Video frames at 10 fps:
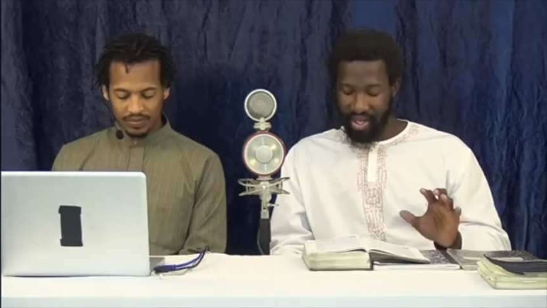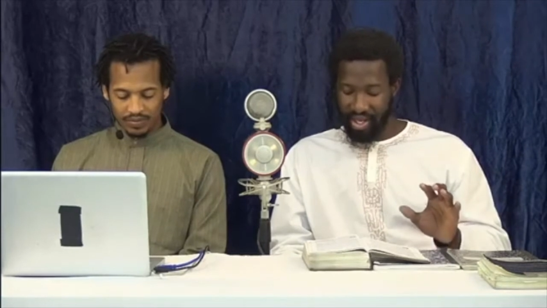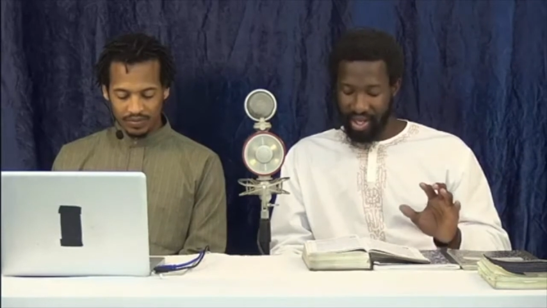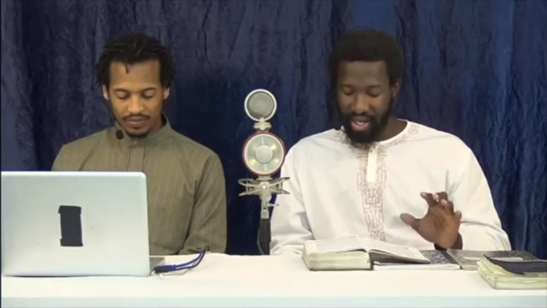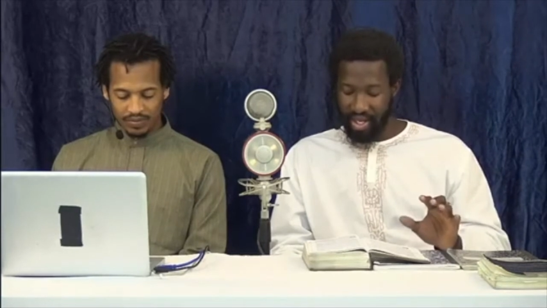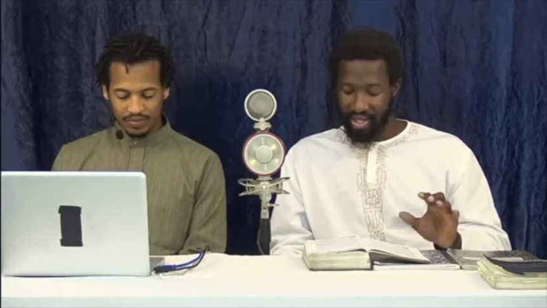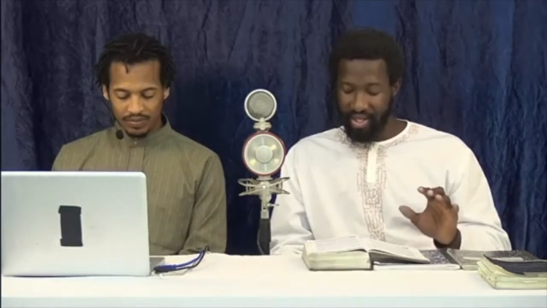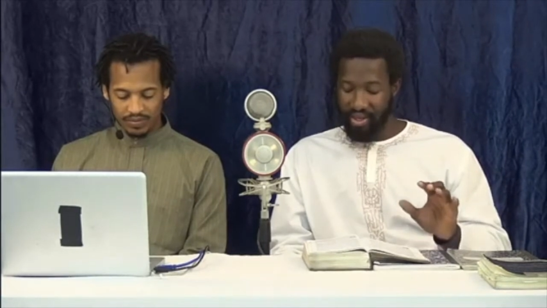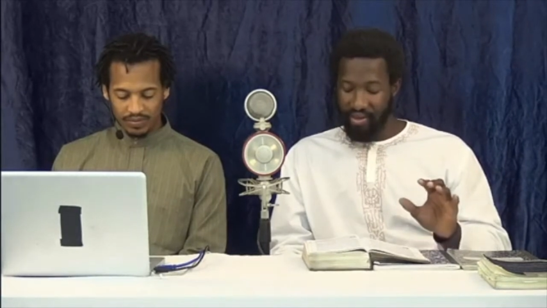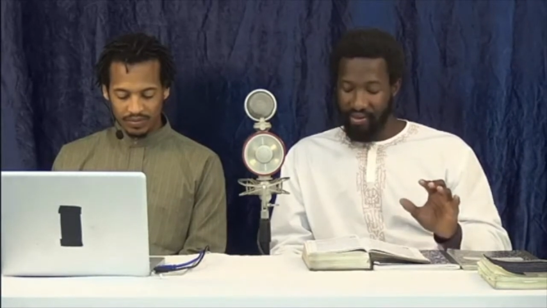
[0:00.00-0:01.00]
Speaker 1: as
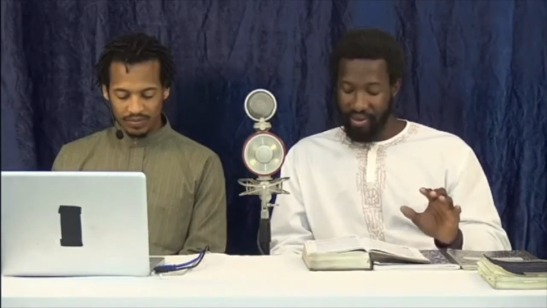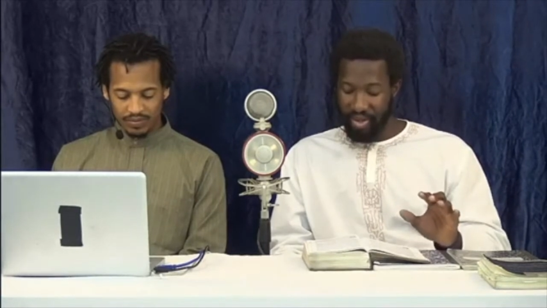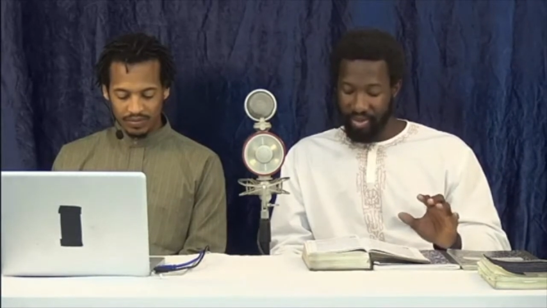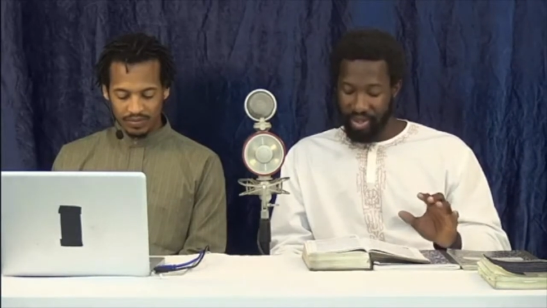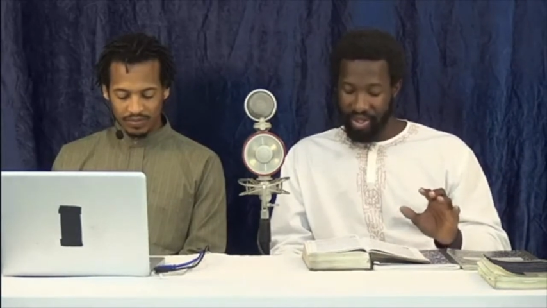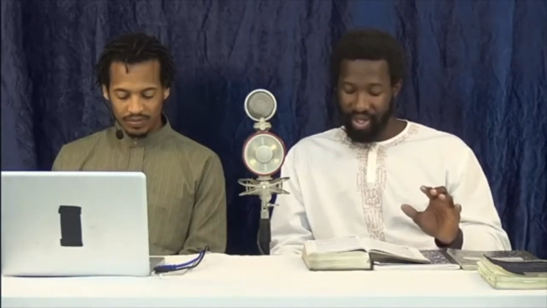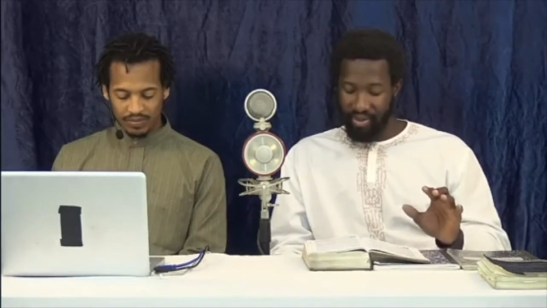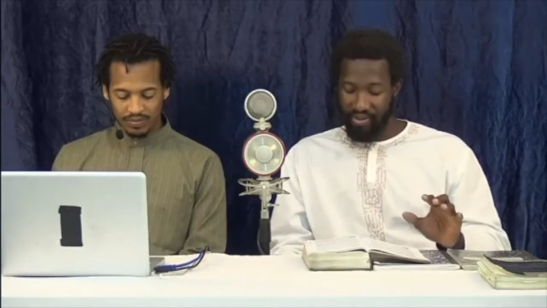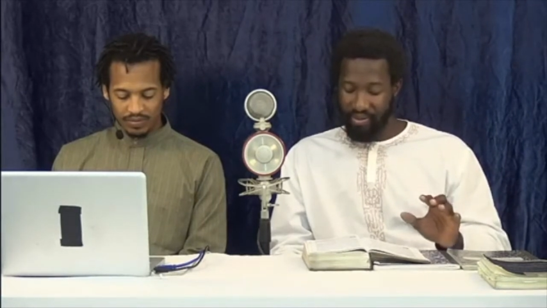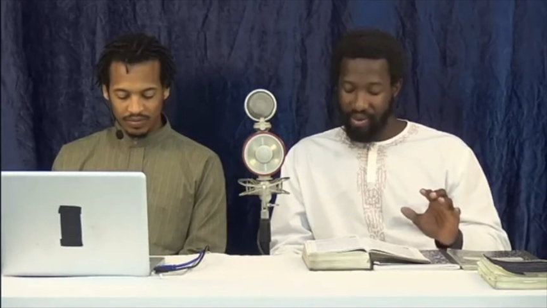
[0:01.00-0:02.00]
first Peter chapter
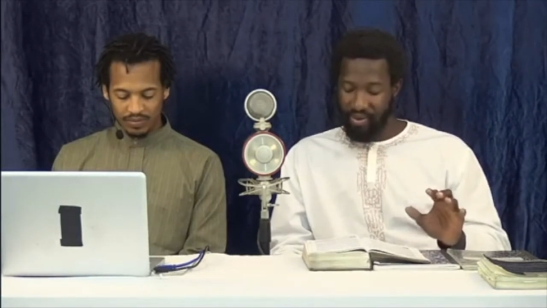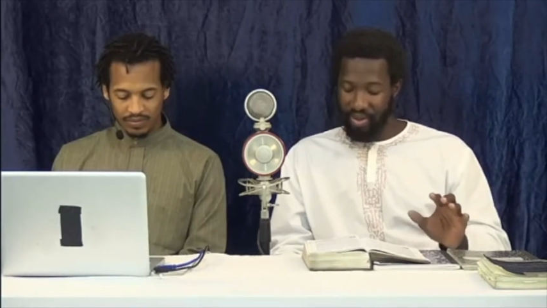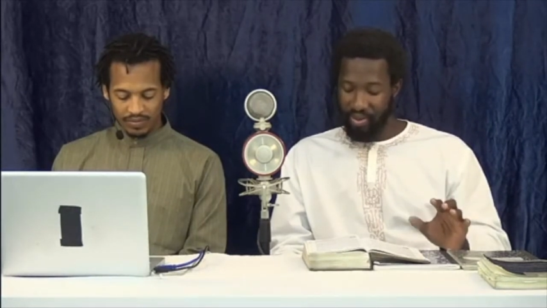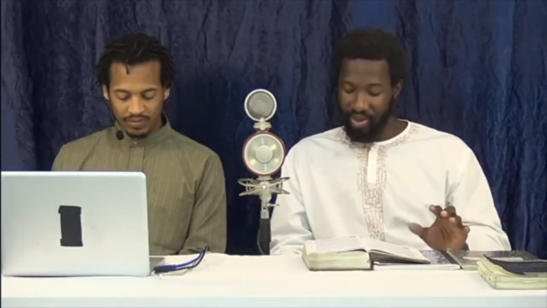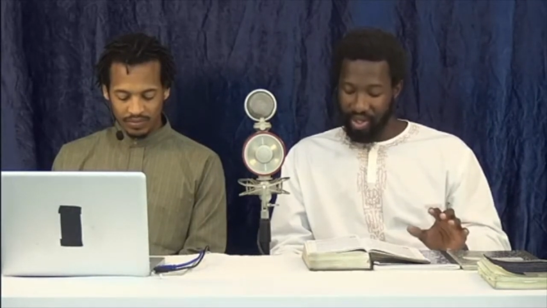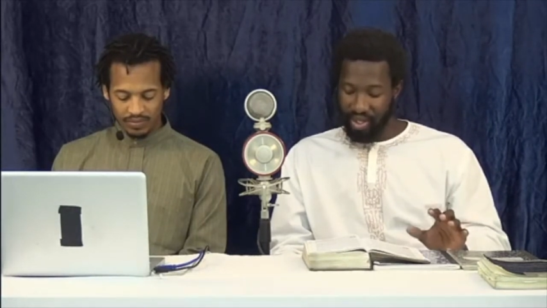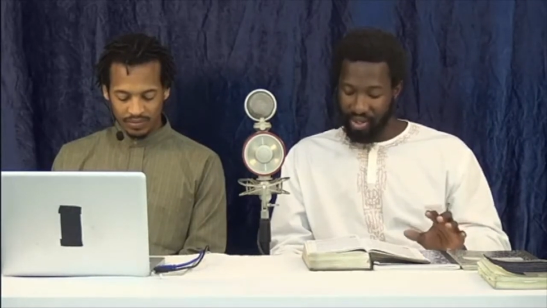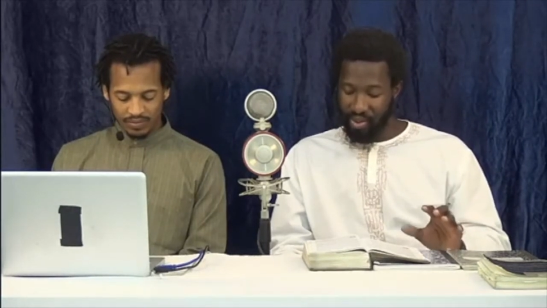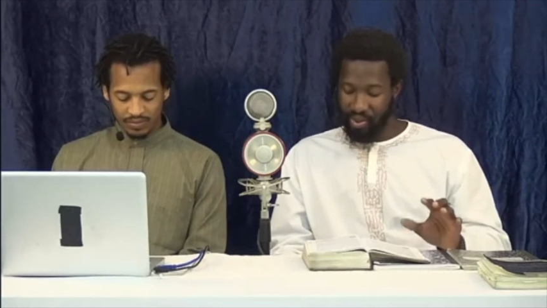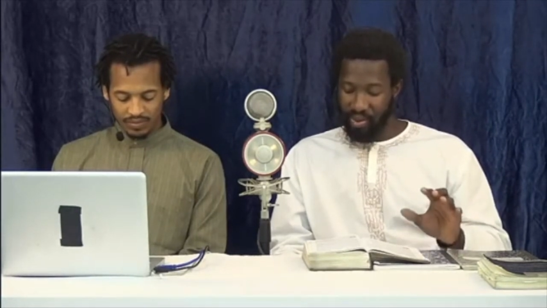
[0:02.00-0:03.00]
four, verse one and
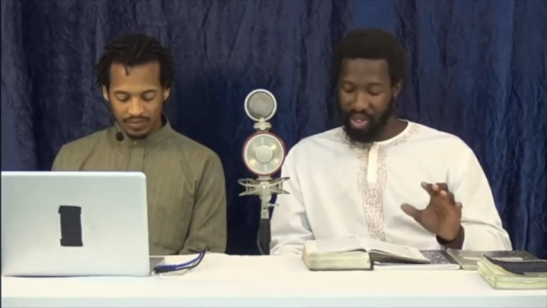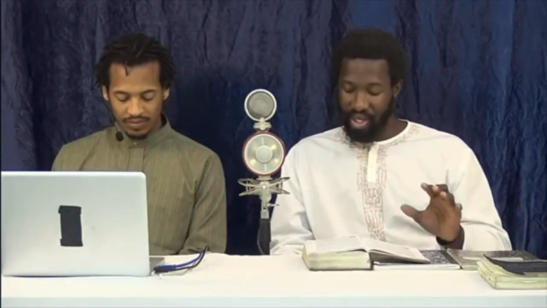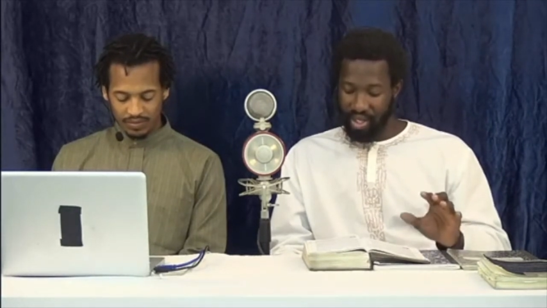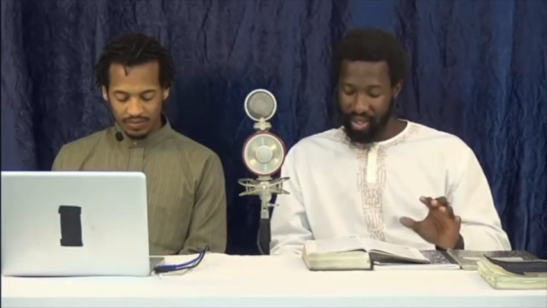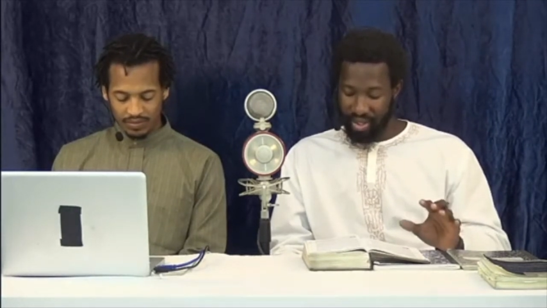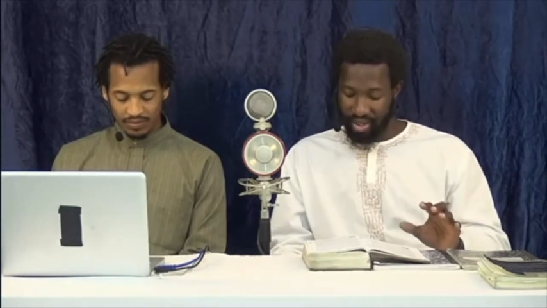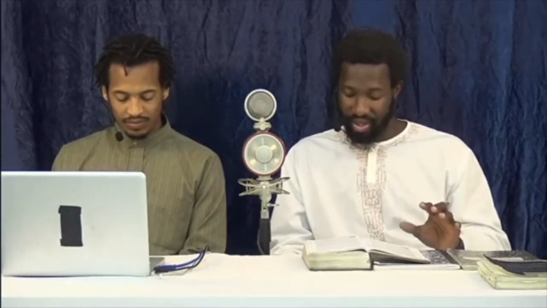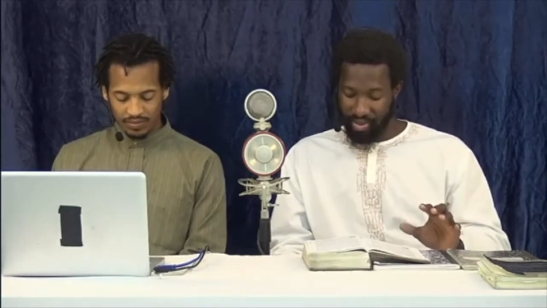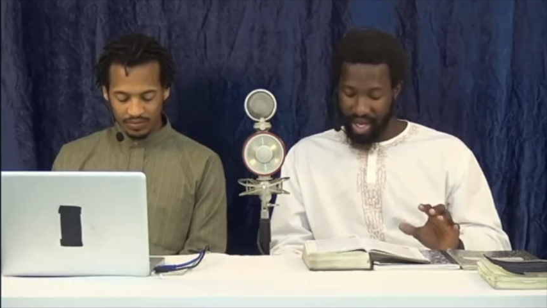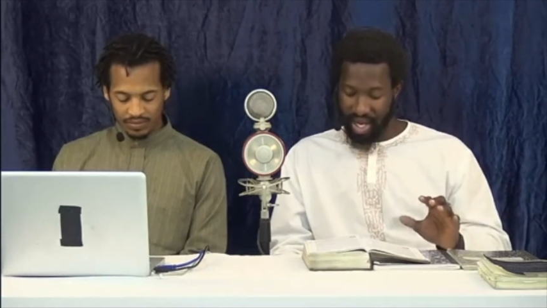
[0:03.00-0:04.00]
two talks about
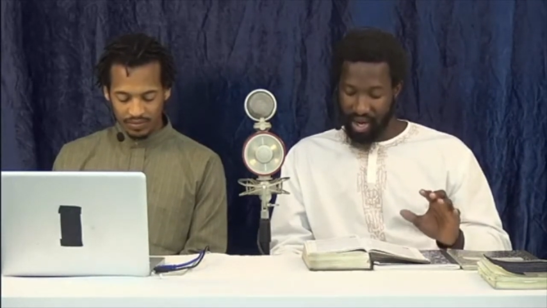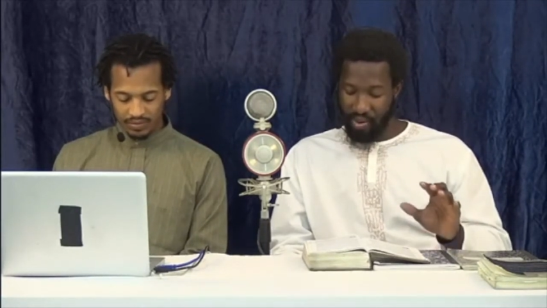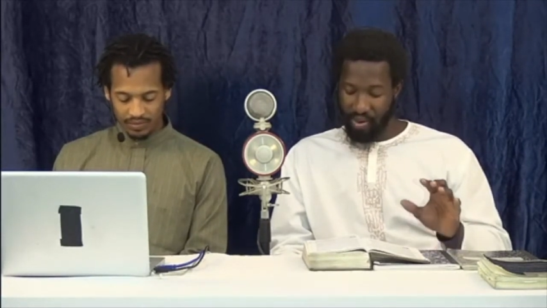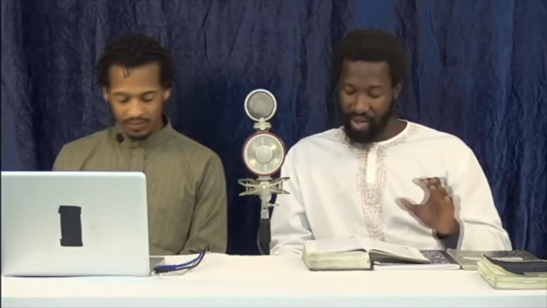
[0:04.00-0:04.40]
how,